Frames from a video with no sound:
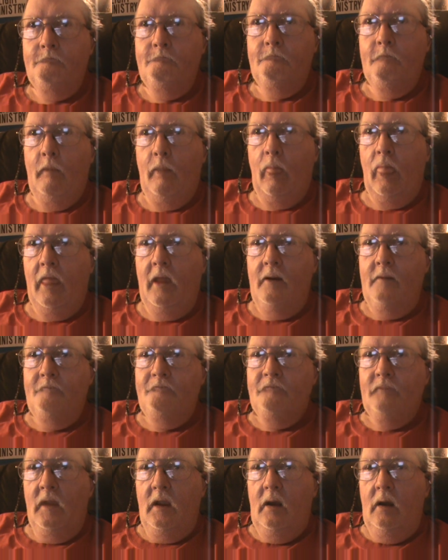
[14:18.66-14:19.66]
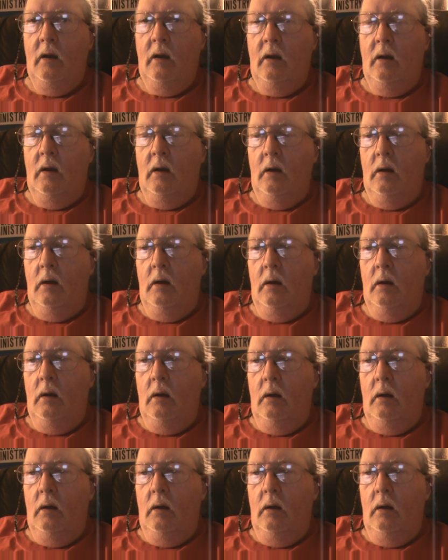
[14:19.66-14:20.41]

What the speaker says: Nothing is said.